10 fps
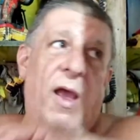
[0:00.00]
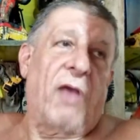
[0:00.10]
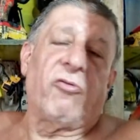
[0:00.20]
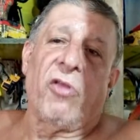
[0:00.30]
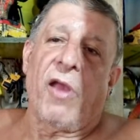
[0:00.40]

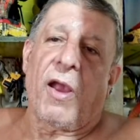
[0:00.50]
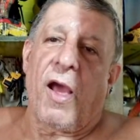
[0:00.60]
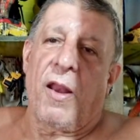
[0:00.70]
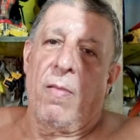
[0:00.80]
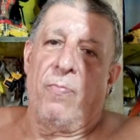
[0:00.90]
actually I
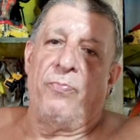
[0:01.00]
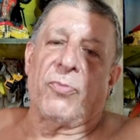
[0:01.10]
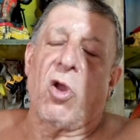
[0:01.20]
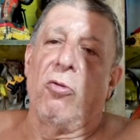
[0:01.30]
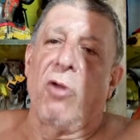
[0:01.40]
got to
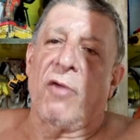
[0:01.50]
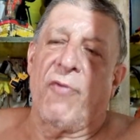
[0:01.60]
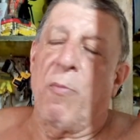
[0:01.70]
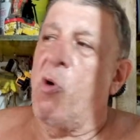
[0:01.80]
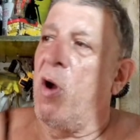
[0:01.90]
go look
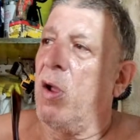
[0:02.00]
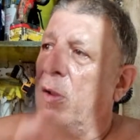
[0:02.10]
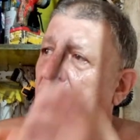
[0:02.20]
for more.